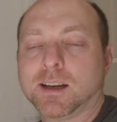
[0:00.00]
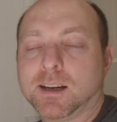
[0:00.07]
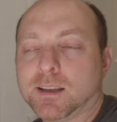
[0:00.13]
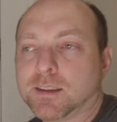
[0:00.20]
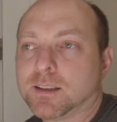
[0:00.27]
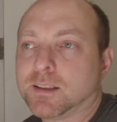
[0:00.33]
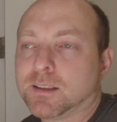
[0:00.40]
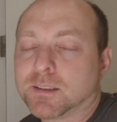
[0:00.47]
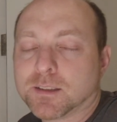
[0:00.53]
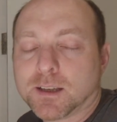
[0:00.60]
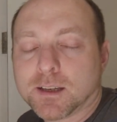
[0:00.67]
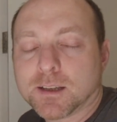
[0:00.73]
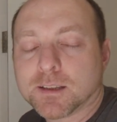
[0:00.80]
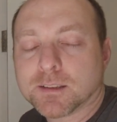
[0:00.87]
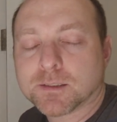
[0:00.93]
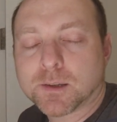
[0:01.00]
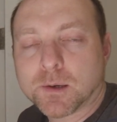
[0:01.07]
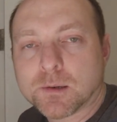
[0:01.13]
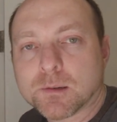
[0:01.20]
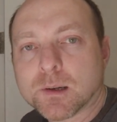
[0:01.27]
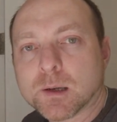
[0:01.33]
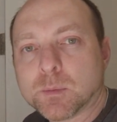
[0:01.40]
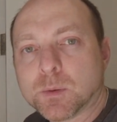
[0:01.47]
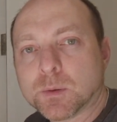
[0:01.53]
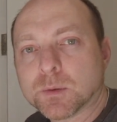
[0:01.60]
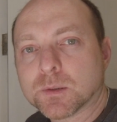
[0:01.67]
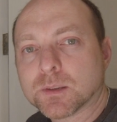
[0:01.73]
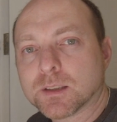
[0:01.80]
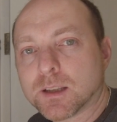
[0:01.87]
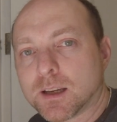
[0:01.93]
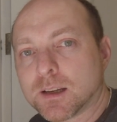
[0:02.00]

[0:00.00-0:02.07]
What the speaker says: other solar iBoost